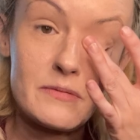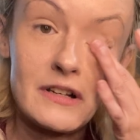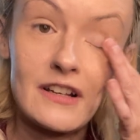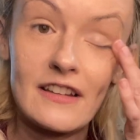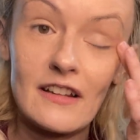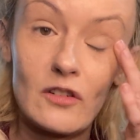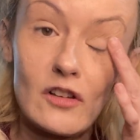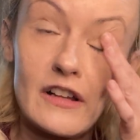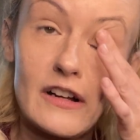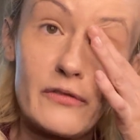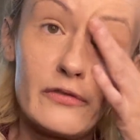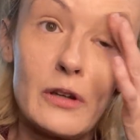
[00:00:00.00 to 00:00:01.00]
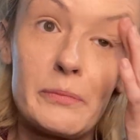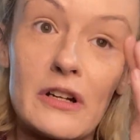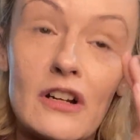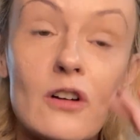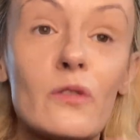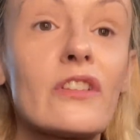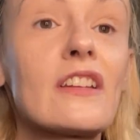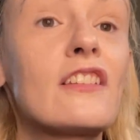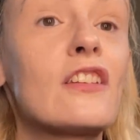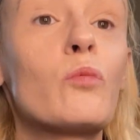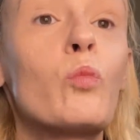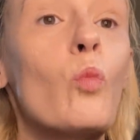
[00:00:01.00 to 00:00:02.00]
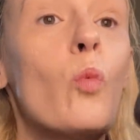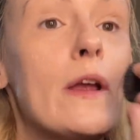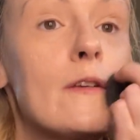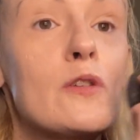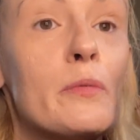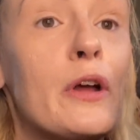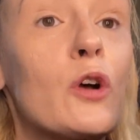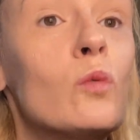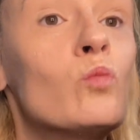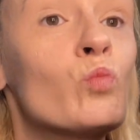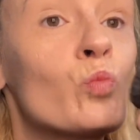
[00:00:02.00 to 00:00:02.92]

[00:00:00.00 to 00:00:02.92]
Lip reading: because I look like a flipping ghost. This is way too pale.